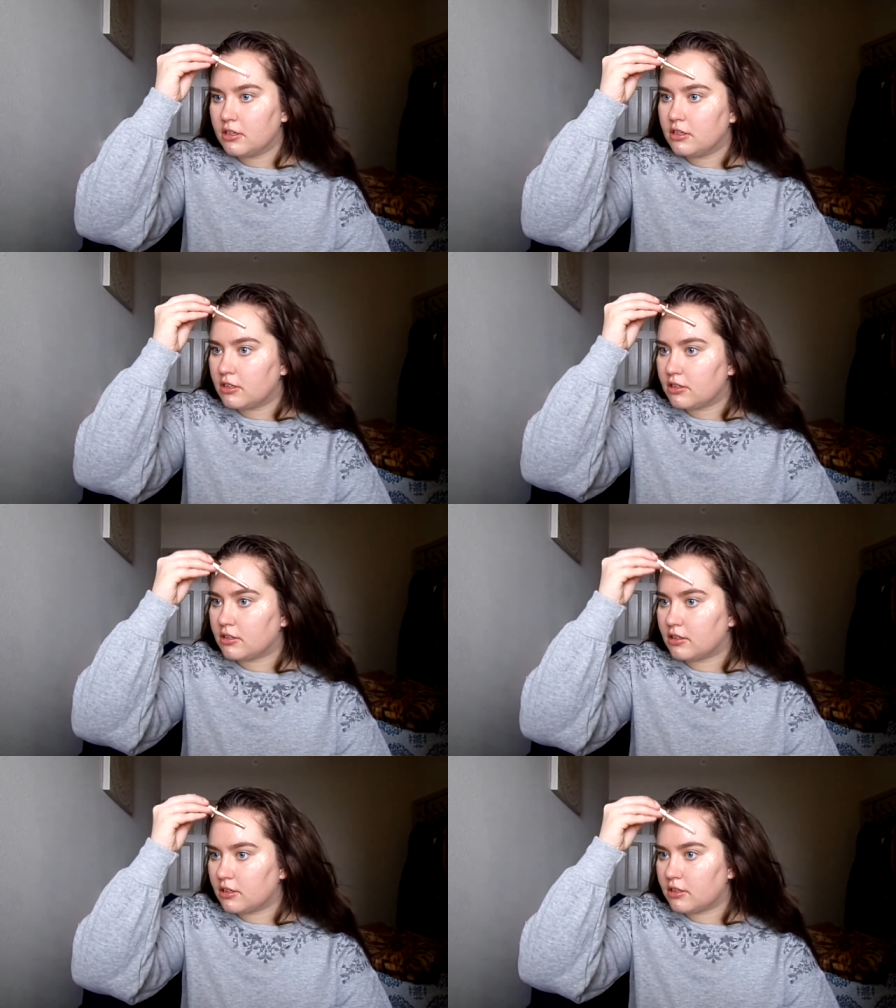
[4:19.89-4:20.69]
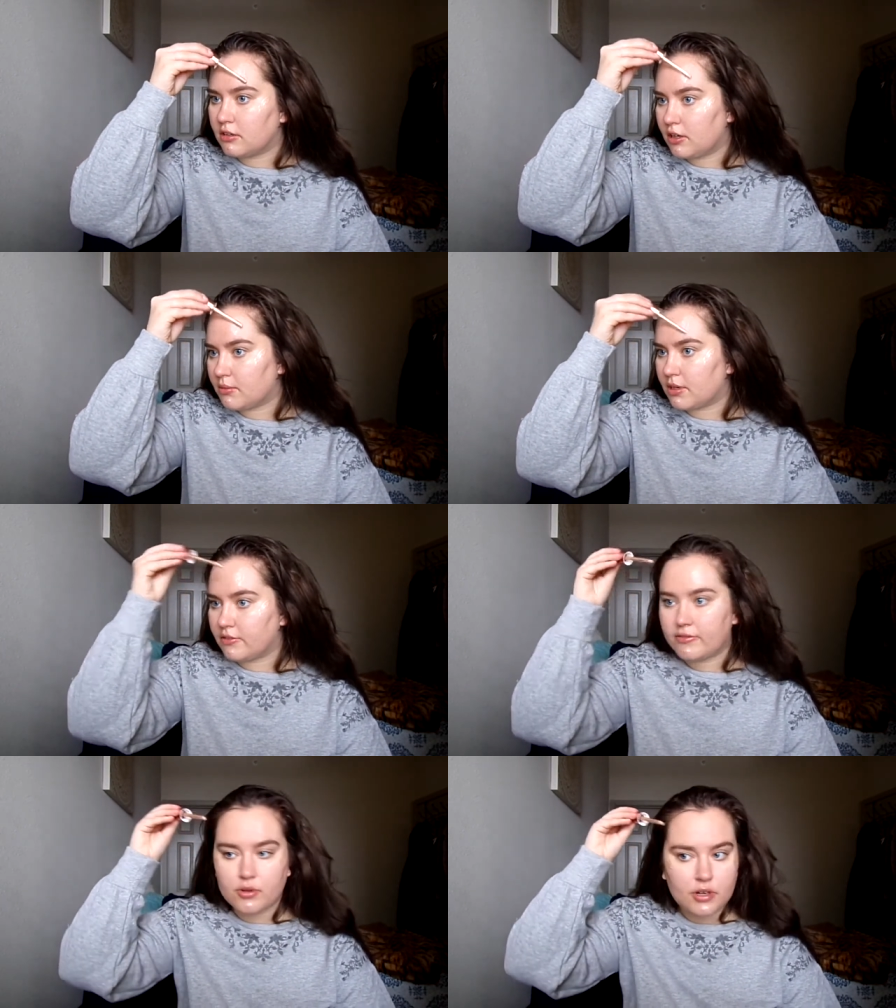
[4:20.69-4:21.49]
and a little on my
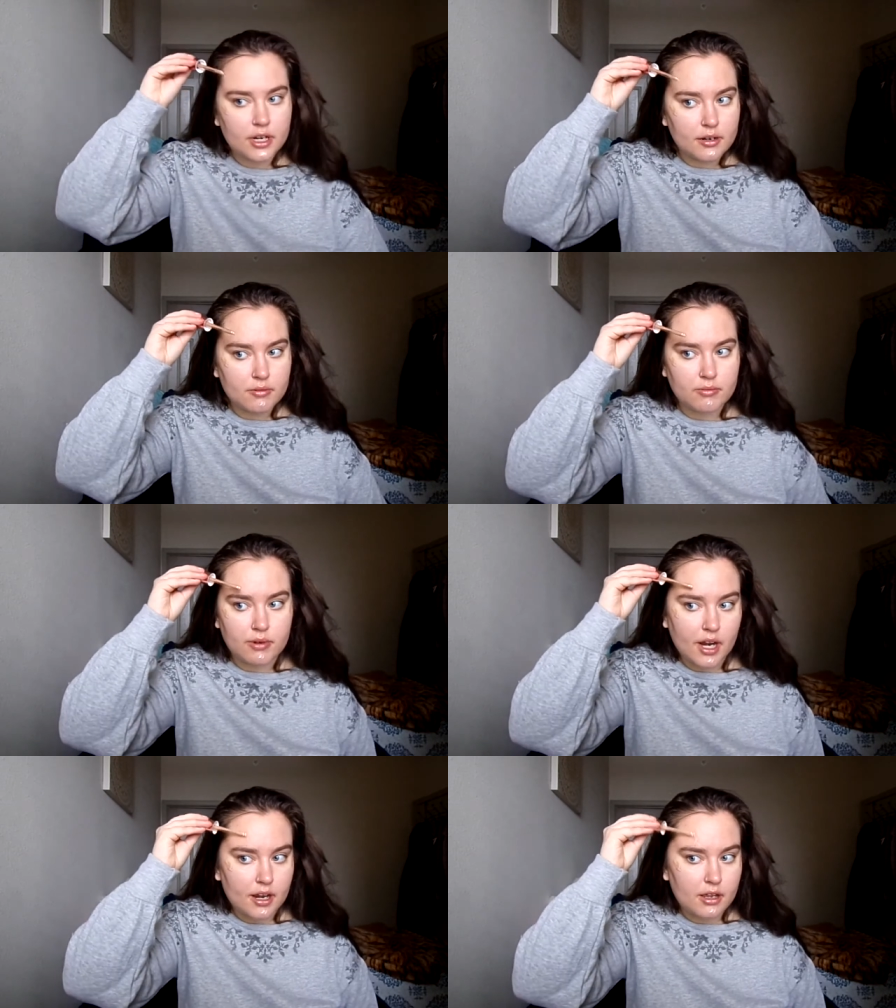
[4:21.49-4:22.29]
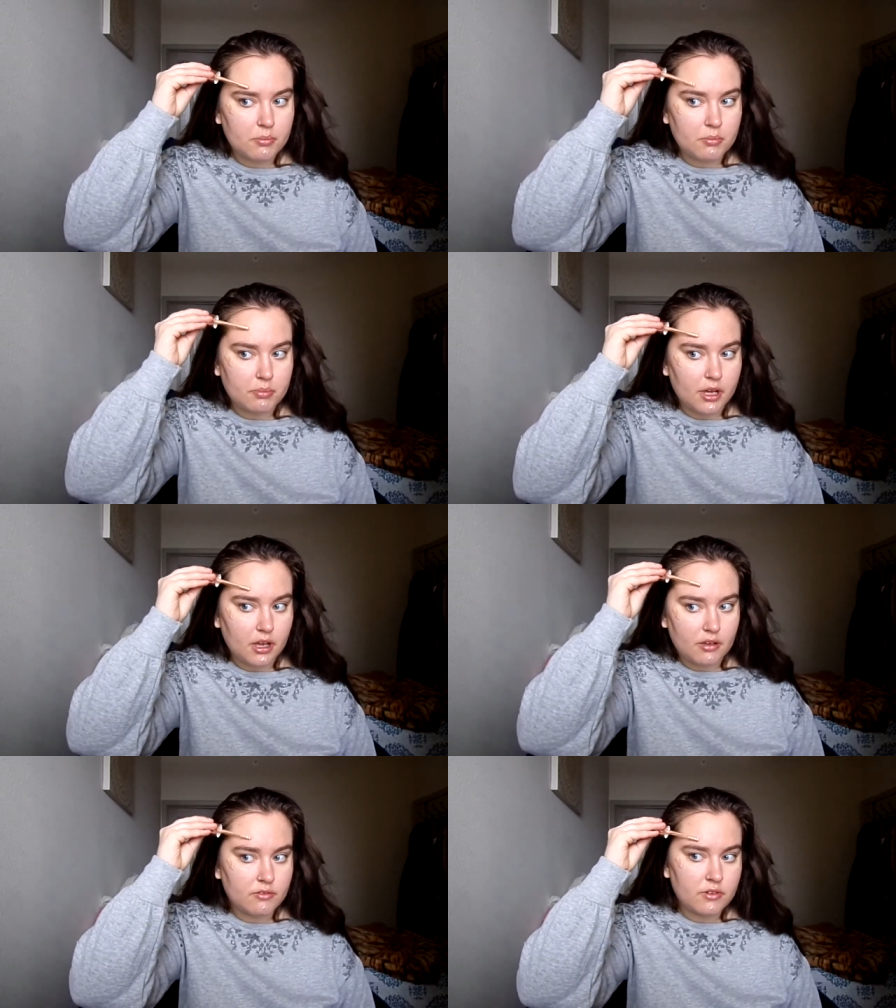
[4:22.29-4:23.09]
forehead right above